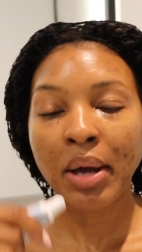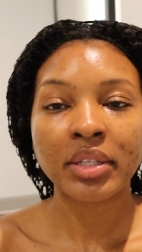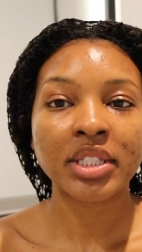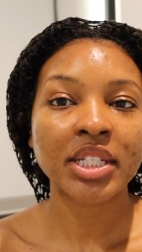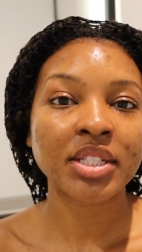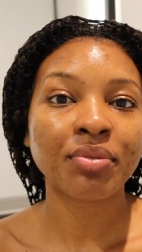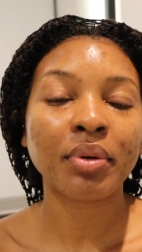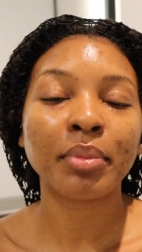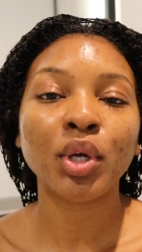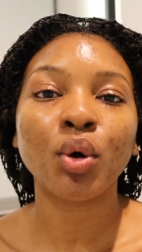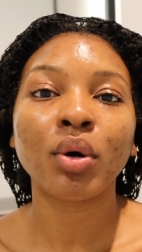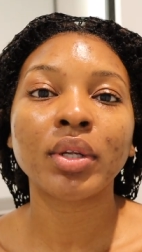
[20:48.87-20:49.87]
does it for
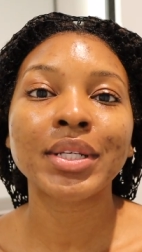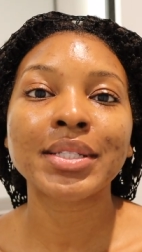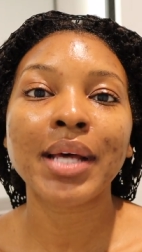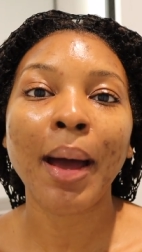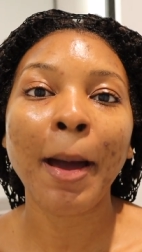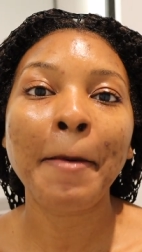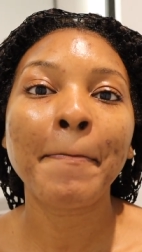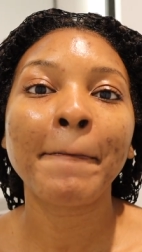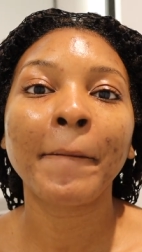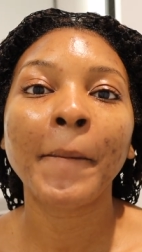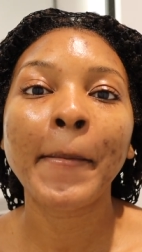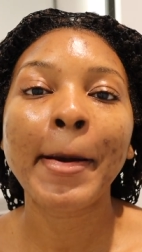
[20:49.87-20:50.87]
me all the time.
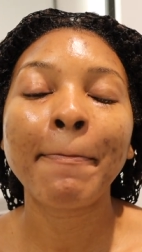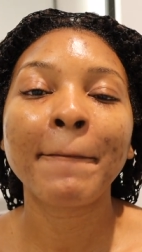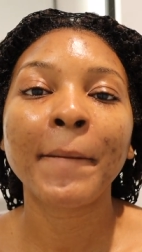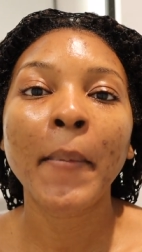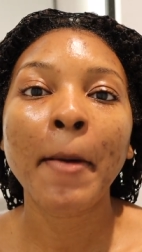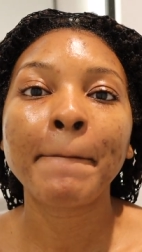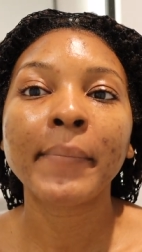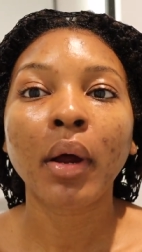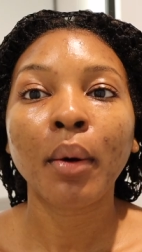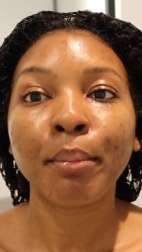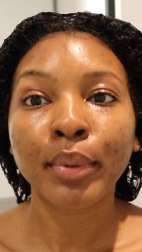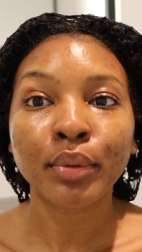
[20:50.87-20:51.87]

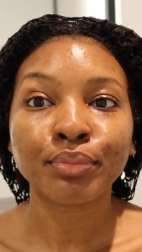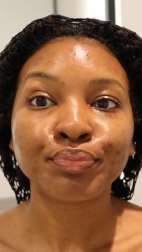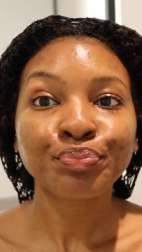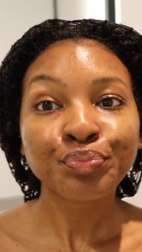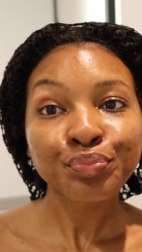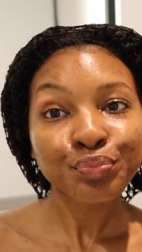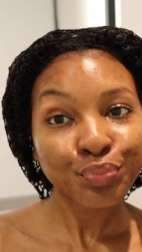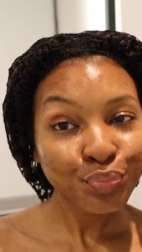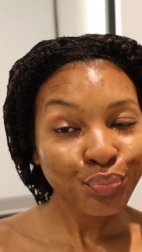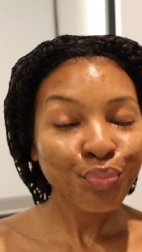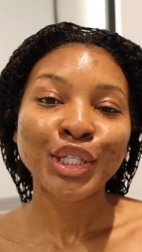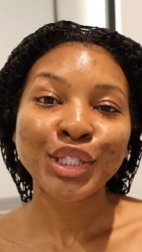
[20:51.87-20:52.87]
Boom.
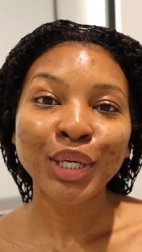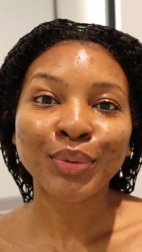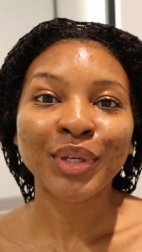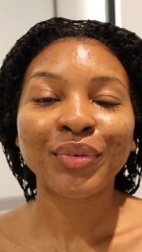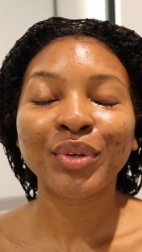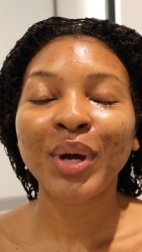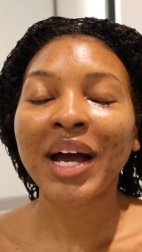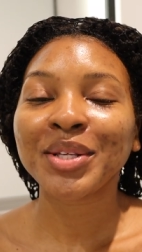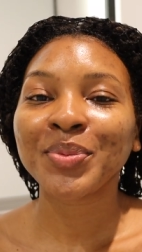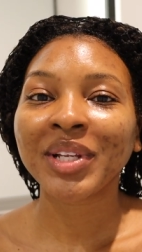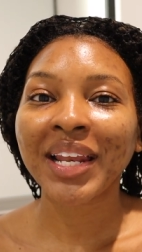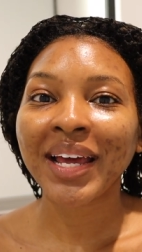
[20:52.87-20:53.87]
So if you guys
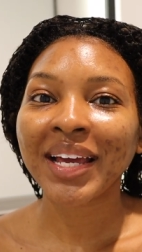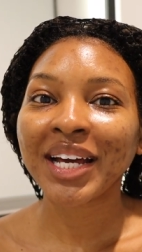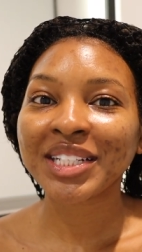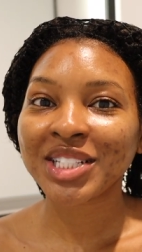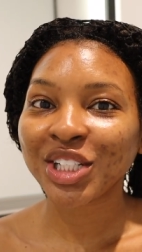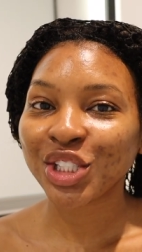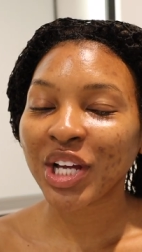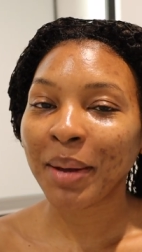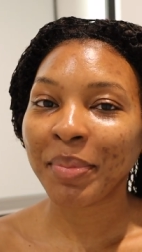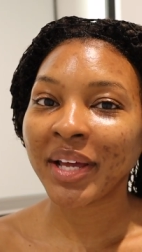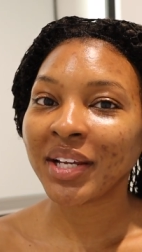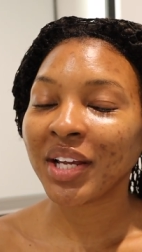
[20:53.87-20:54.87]
would like to
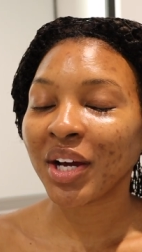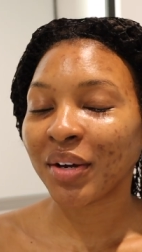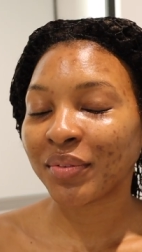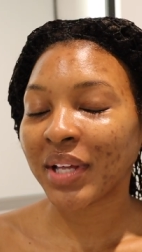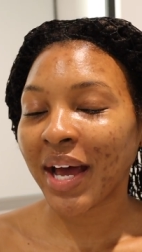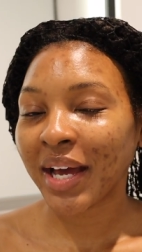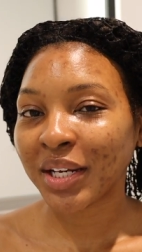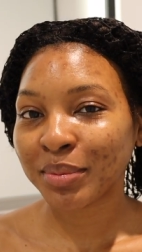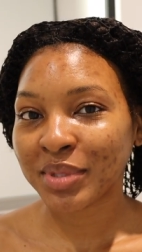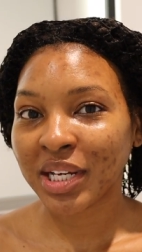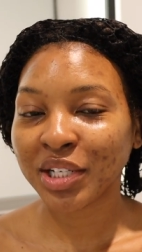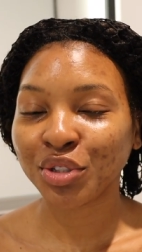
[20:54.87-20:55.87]
shop any of the
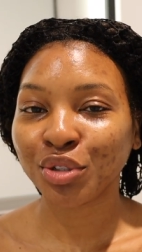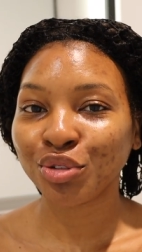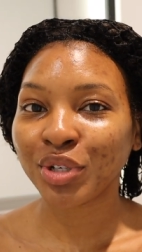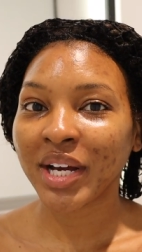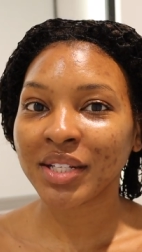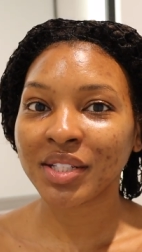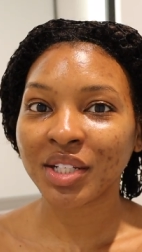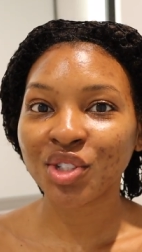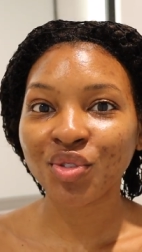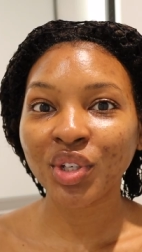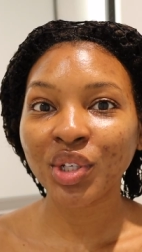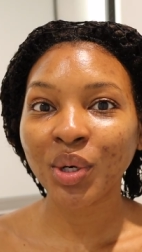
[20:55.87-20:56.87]
items that I showed you guys in this
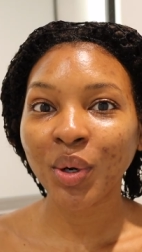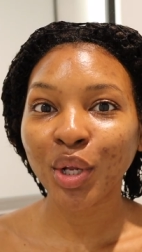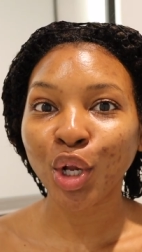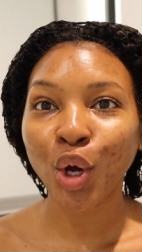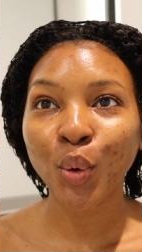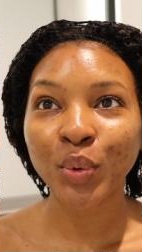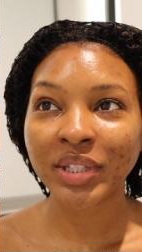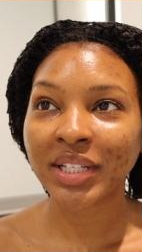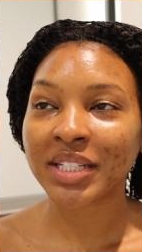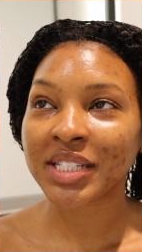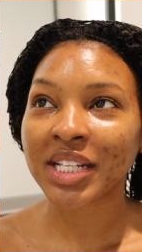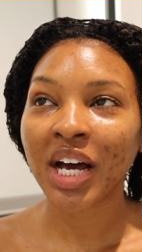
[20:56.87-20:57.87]
video along with
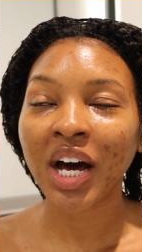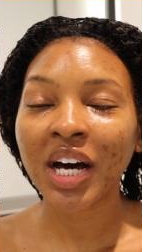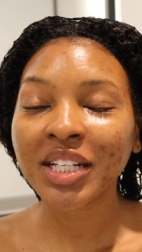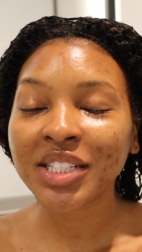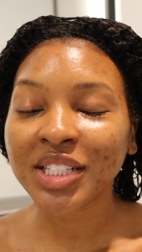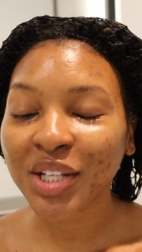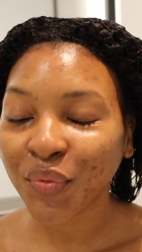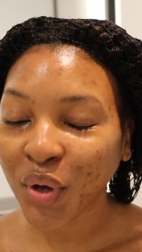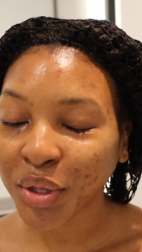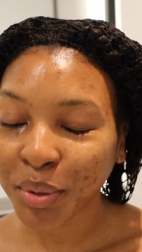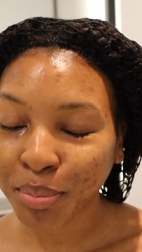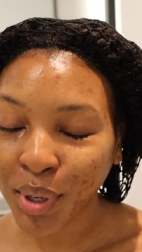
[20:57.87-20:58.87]
the tons of
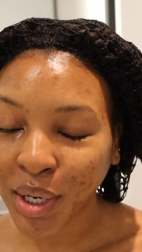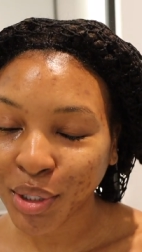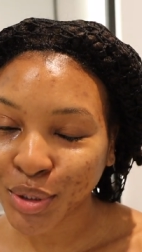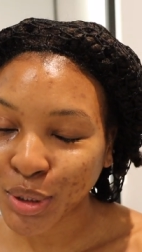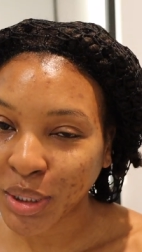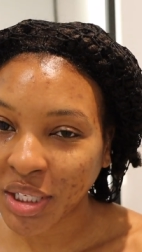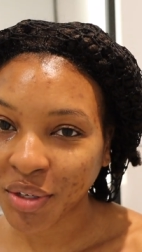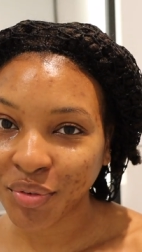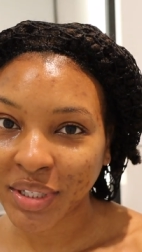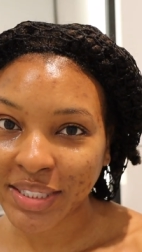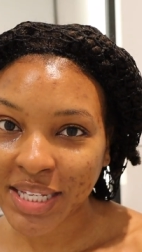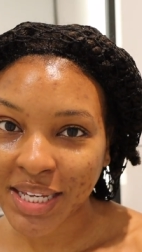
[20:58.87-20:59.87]
other products on the
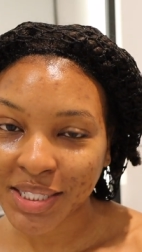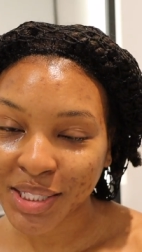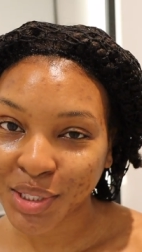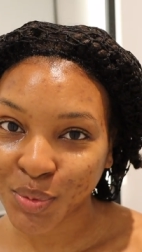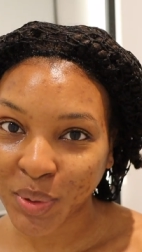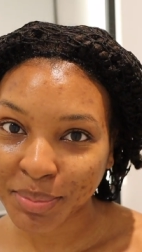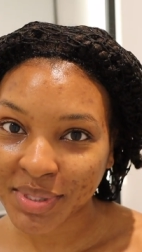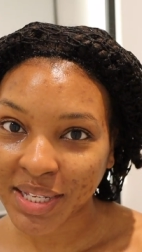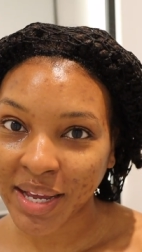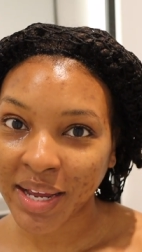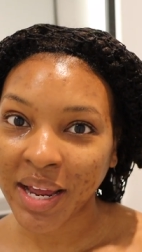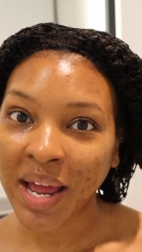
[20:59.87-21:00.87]
Fantastics
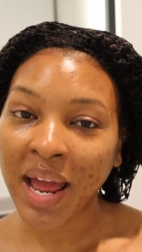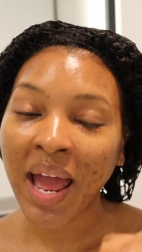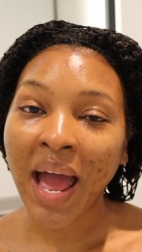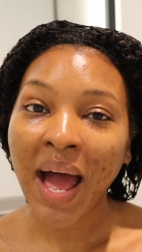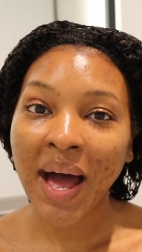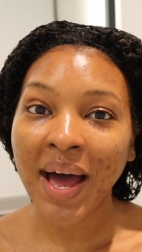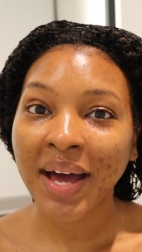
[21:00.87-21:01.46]
website, i